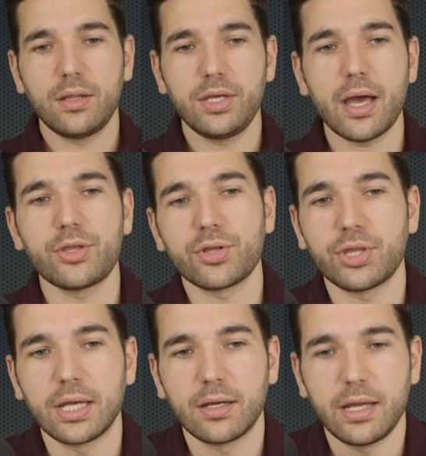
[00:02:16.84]
the other
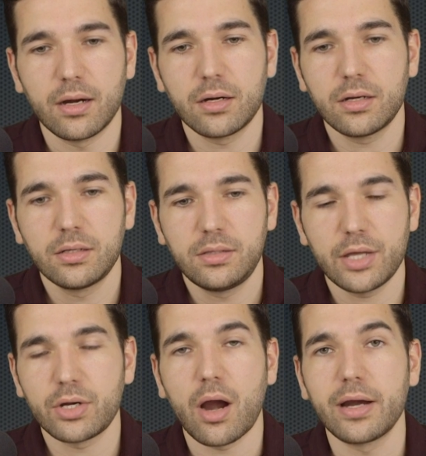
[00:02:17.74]
thing here, the
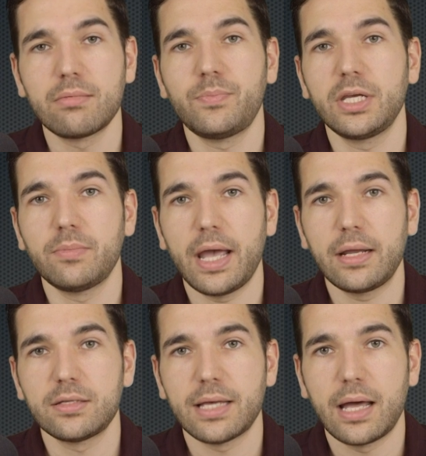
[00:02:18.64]
other argument being
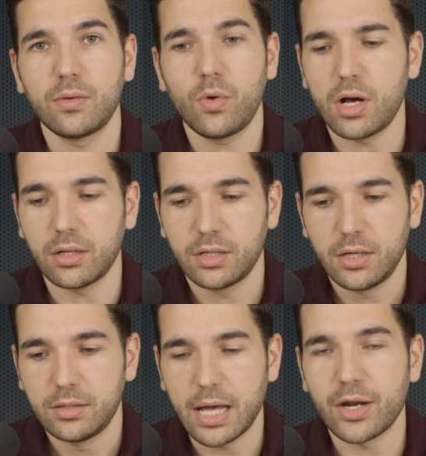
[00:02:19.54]
made is that, well,
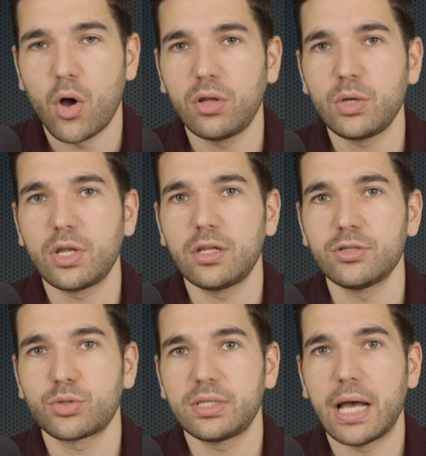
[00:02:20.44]
not only will it
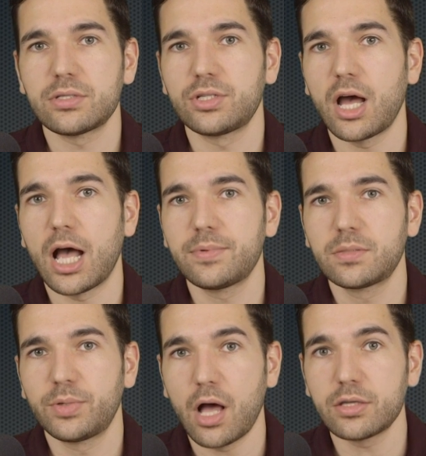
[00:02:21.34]
lose 3,000
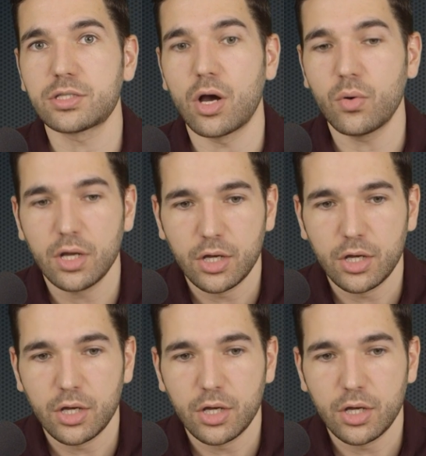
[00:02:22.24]
jobs, but also